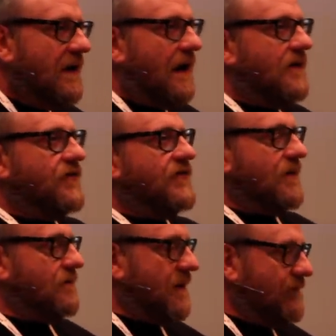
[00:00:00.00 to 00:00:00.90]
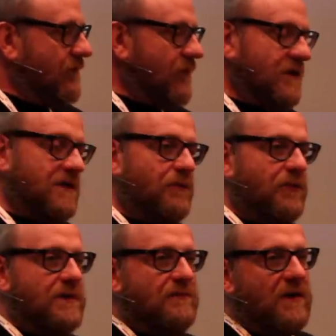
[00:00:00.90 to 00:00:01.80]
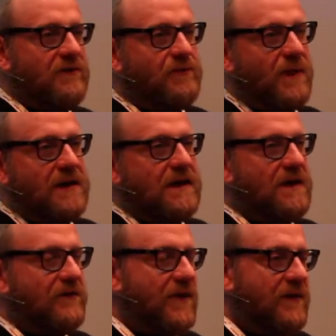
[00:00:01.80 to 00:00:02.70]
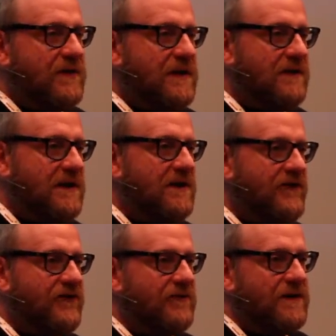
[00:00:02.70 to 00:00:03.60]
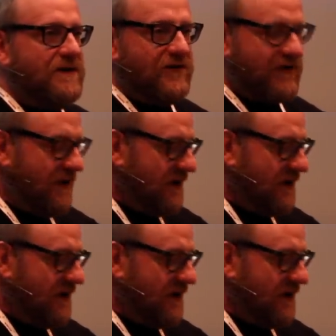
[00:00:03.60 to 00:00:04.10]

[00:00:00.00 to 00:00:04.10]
And so um, when you put your molds back in after having your ears syringed,